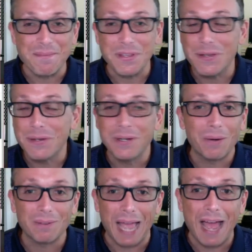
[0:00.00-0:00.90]
you
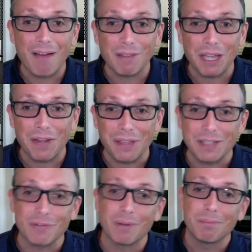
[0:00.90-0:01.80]
don't have a lot of
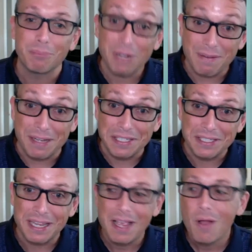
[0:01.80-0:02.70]
things from previous.